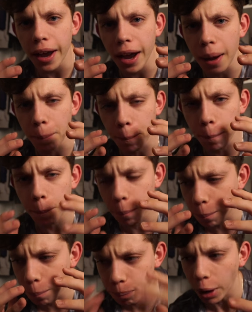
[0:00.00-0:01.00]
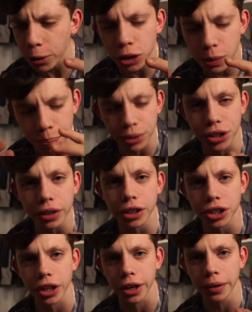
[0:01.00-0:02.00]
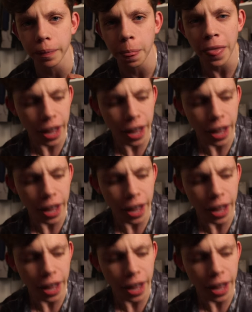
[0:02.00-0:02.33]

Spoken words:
in post-production